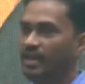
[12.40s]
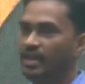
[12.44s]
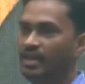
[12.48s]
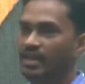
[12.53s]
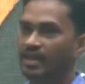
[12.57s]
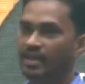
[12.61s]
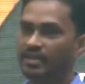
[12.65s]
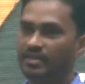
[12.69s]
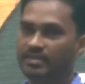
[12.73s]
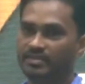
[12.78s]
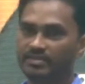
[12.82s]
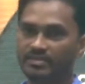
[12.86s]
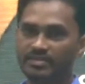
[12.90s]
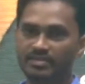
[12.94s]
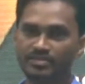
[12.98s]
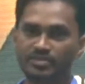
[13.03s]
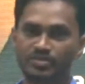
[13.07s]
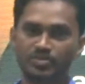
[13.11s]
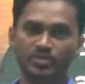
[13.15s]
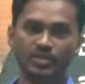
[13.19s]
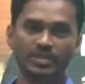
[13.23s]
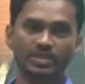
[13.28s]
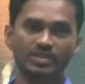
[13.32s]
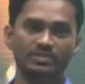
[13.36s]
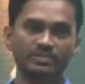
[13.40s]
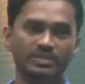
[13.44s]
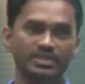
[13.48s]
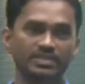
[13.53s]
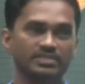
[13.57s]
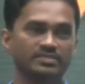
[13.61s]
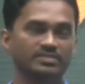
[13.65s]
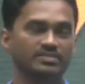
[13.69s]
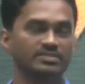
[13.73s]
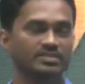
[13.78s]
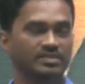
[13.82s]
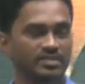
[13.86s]
and in those 12
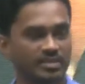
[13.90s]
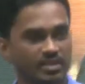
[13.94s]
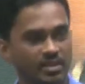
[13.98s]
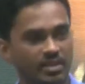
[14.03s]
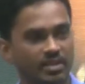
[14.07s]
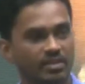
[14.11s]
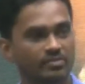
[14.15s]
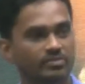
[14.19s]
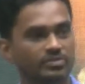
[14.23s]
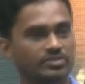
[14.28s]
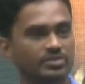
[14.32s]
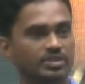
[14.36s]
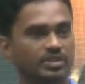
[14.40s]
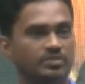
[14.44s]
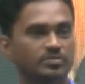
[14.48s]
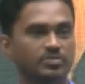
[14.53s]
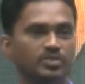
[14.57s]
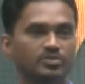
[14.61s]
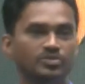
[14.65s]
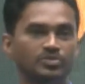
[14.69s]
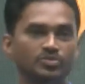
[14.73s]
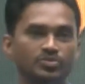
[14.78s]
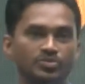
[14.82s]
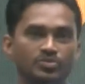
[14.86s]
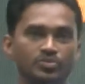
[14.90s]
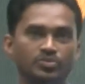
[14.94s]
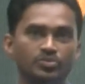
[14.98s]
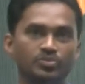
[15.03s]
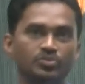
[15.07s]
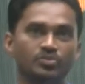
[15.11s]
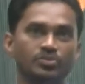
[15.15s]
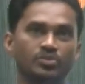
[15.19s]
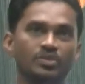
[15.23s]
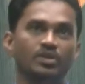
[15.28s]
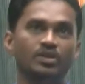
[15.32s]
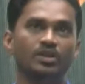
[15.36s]
years, I was able
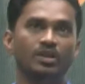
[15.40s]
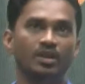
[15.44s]
to